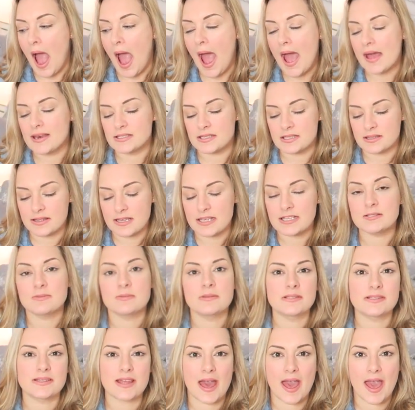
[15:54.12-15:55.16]
and this
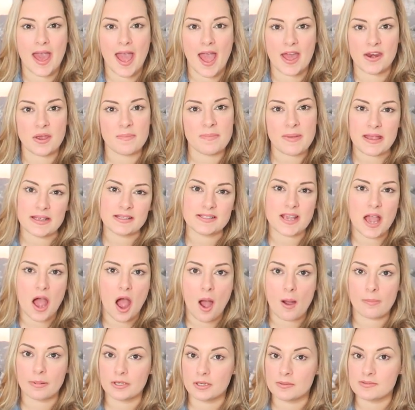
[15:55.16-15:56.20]
was there and I picked it
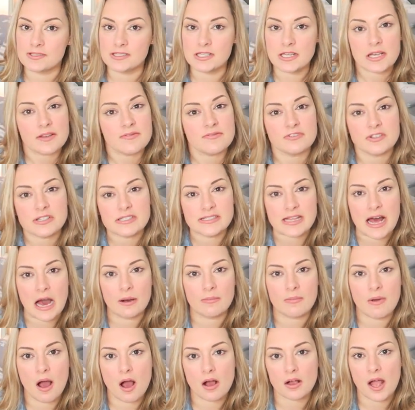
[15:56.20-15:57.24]
up and I was looking for a
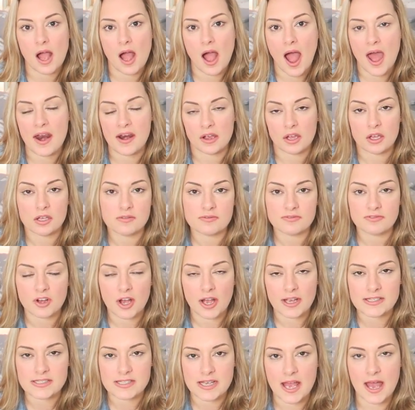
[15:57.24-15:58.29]
sale marker and I couldn't
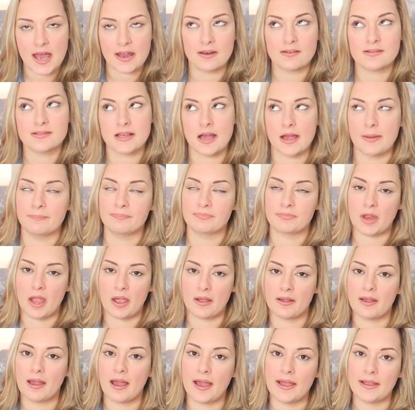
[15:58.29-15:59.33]
find it and I was like
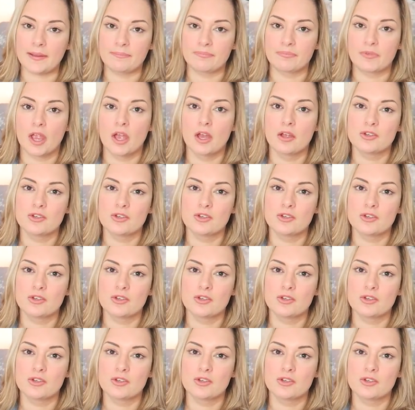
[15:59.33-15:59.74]
okay